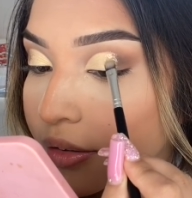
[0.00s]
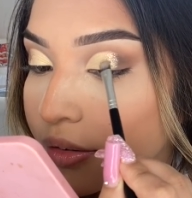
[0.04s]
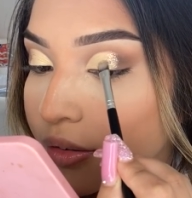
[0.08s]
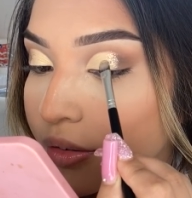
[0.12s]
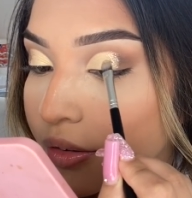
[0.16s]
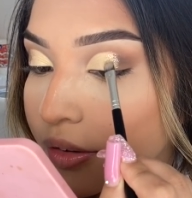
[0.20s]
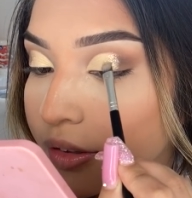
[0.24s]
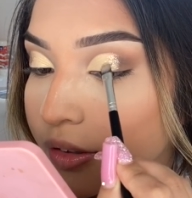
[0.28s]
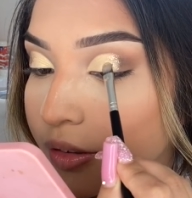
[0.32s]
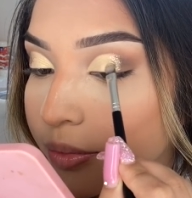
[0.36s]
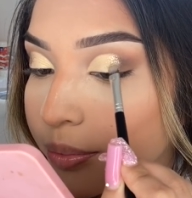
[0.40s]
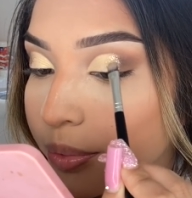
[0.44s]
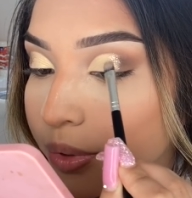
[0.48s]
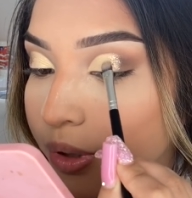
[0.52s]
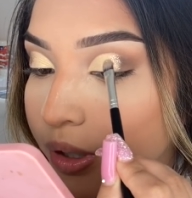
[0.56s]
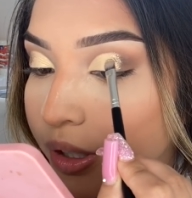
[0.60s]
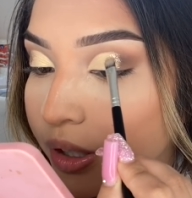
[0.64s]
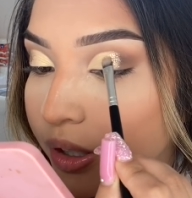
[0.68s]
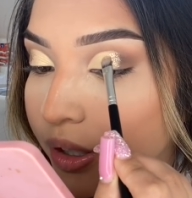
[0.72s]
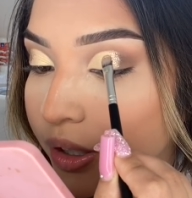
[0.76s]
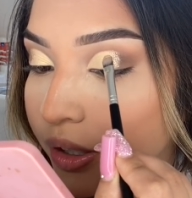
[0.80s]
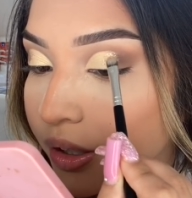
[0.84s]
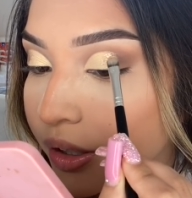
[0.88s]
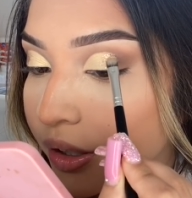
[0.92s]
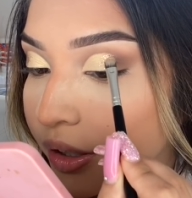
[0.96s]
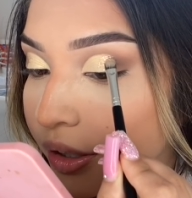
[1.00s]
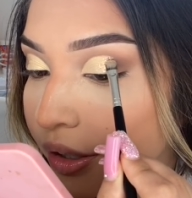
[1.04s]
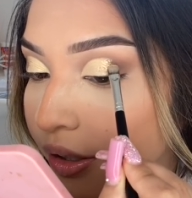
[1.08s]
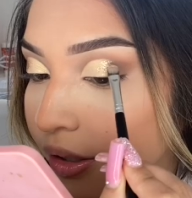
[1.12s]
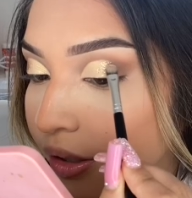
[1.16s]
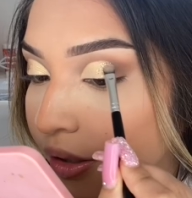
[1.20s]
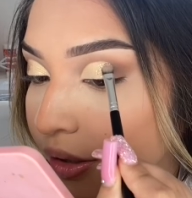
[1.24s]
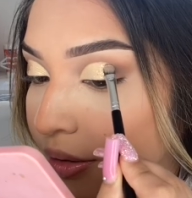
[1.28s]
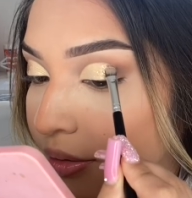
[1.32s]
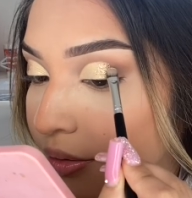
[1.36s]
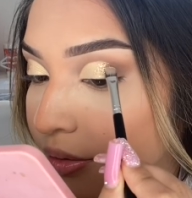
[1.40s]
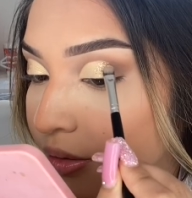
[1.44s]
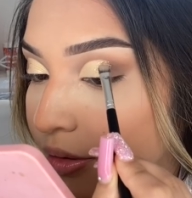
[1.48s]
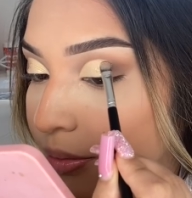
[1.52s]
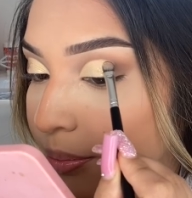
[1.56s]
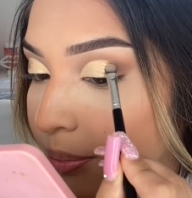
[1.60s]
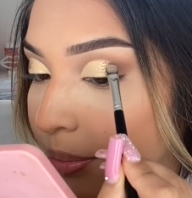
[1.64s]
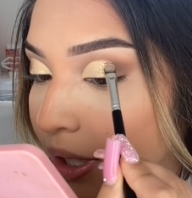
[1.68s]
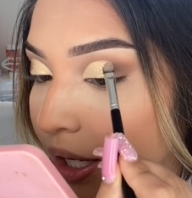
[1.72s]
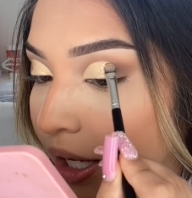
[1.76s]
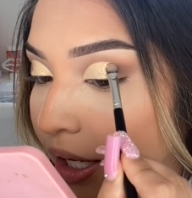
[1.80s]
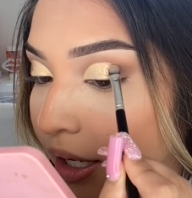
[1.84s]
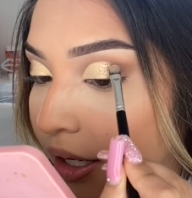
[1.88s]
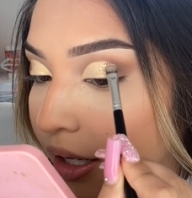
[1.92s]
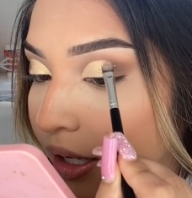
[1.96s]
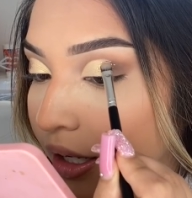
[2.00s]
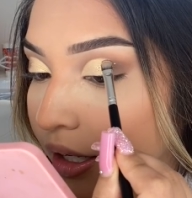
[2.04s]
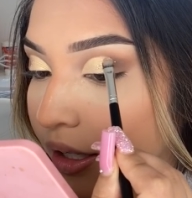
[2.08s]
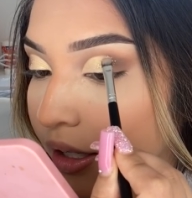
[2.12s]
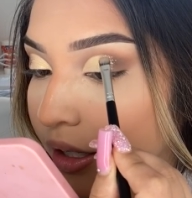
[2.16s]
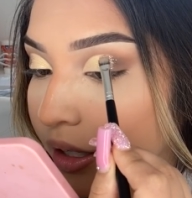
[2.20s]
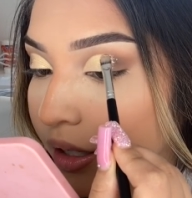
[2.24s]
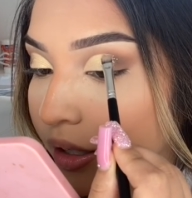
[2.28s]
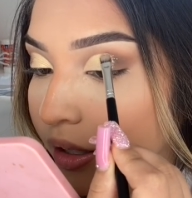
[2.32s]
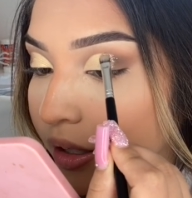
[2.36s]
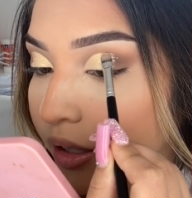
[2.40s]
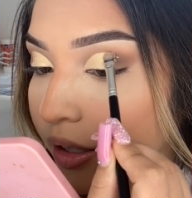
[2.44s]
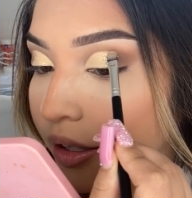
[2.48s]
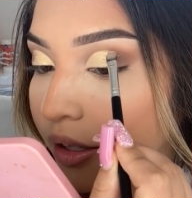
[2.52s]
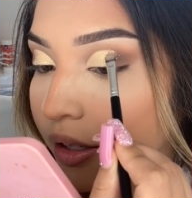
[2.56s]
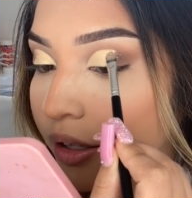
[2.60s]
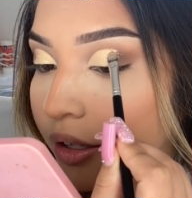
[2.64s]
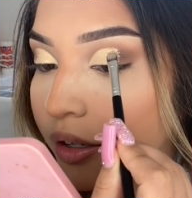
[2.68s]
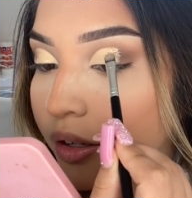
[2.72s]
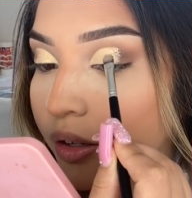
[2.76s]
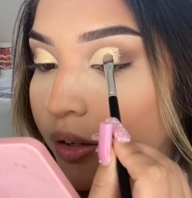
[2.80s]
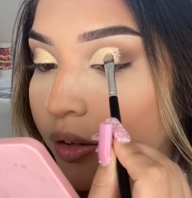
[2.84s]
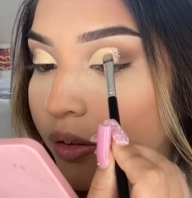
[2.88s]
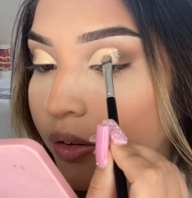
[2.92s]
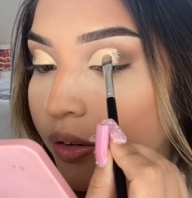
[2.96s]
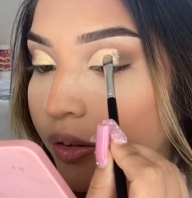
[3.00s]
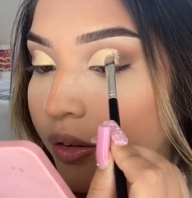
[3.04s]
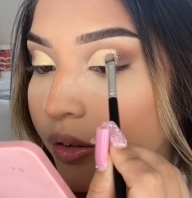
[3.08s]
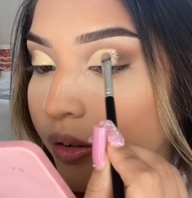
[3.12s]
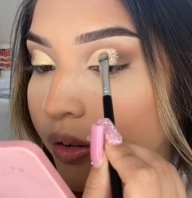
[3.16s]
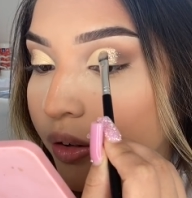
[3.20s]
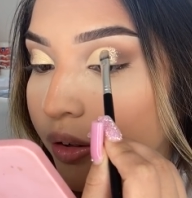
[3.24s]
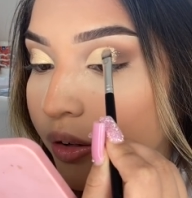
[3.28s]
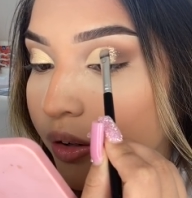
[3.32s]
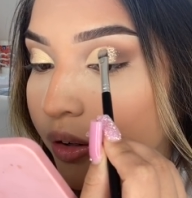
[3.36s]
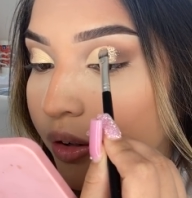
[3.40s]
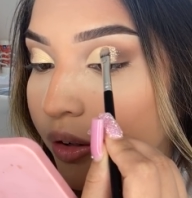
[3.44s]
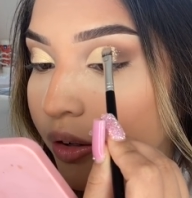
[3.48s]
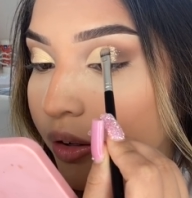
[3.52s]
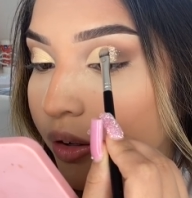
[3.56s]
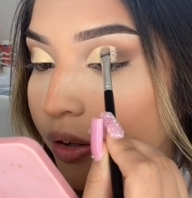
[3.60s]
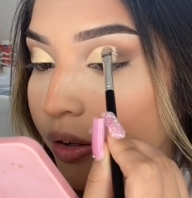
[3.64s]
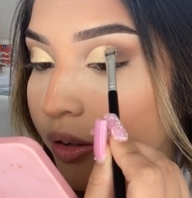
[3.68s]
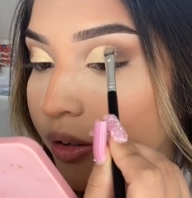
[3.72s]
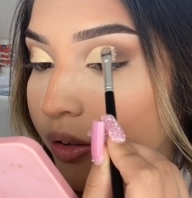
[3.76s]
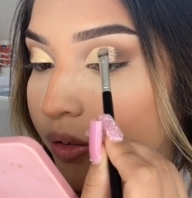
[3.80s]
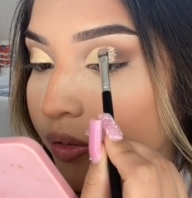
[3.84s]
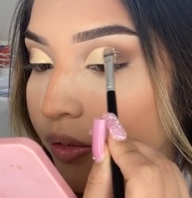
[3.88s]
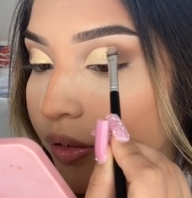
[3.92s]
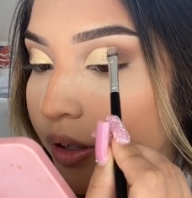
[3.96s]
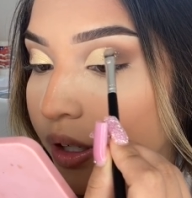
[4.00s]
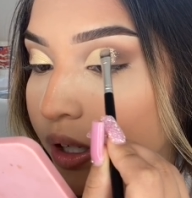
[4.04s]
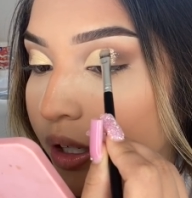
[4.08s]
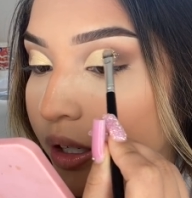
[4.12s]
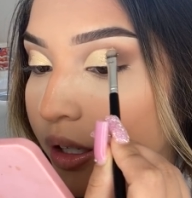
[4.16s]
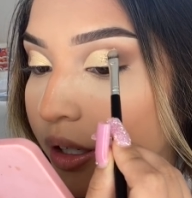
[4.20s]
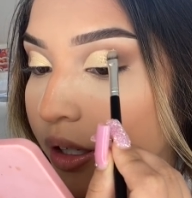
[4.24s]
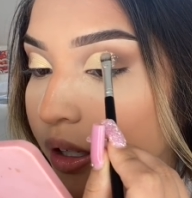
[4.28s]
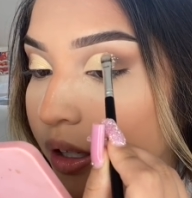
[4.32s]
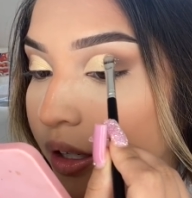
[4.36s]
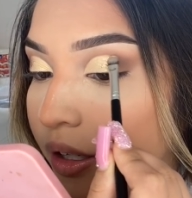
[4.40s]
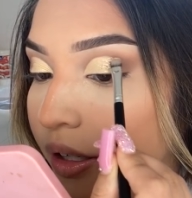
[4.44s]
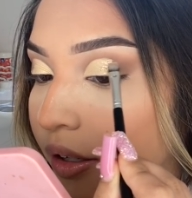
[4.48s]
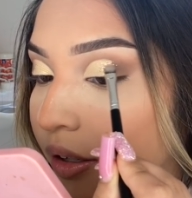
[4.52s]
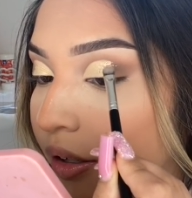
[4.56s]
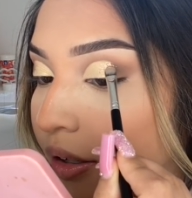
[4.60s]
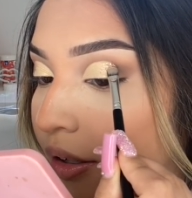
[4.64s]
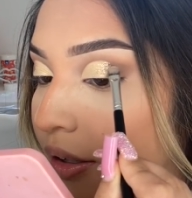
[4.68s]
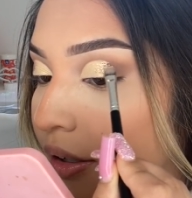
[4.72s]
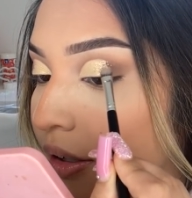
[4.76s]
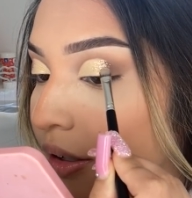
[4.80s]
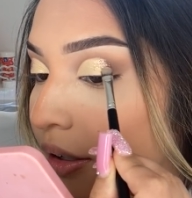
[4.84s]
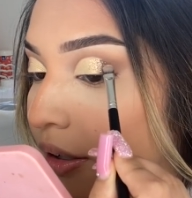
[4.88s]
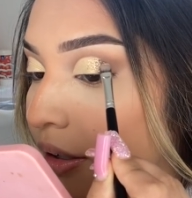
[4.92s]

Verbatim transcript: that's pretty good. Just patting it on right here.